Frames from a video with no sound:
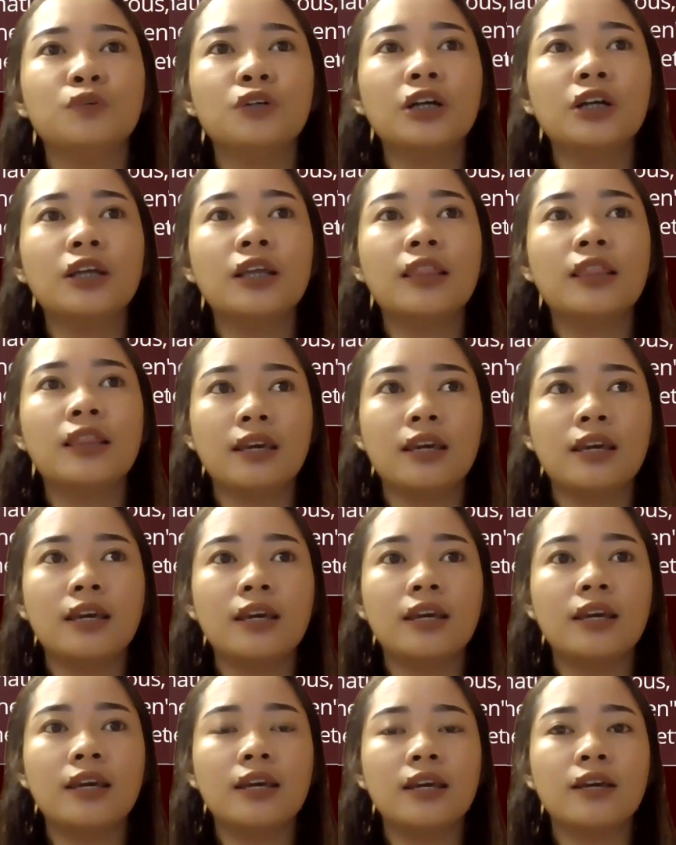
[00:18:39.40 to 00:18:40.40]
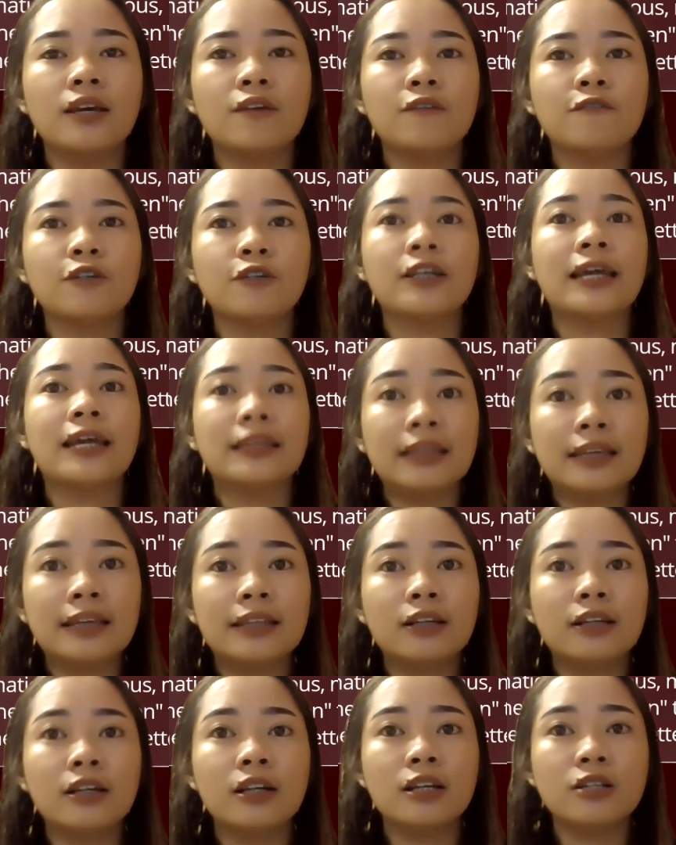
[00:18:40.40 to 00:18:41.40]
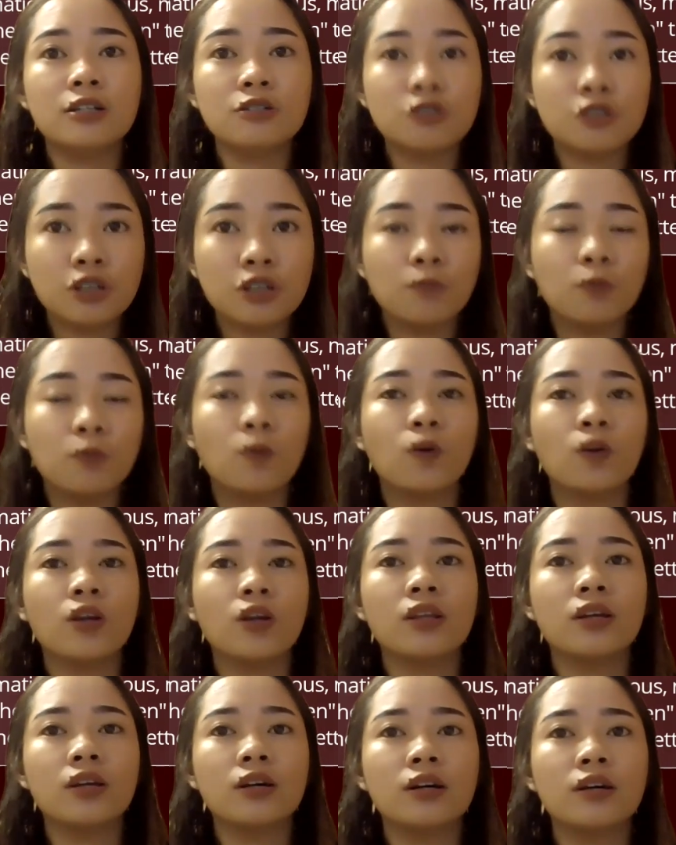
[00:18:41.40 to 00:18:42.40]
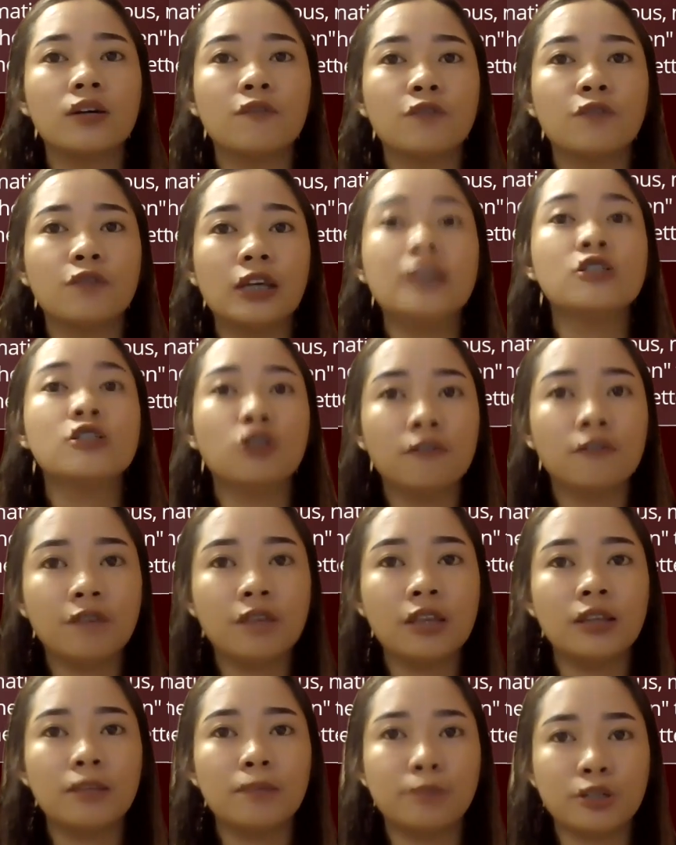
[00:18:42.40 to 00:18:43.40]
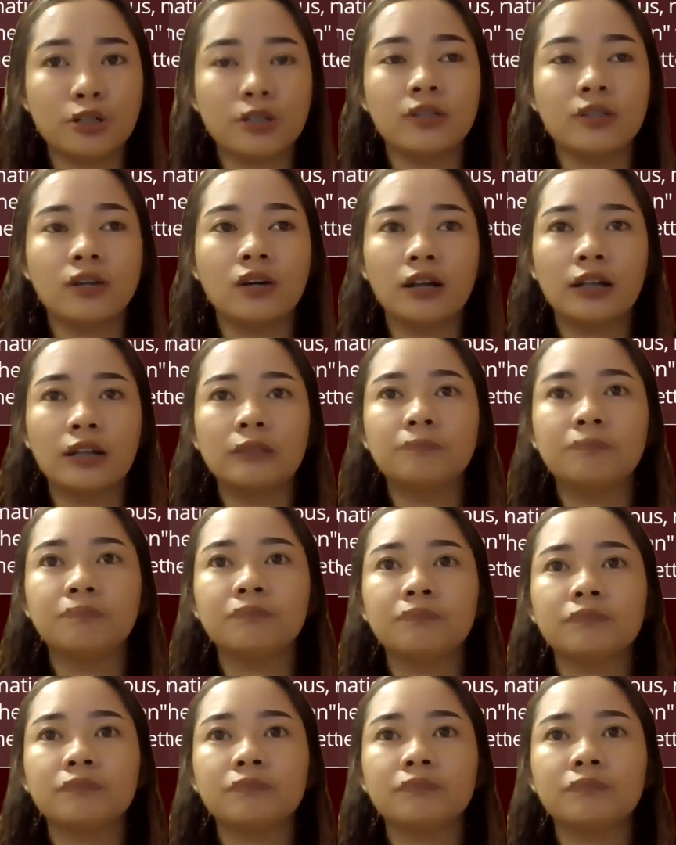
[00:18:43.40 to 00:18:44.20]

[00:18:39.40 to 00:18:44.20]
for getting the relationship or the in solving the person R.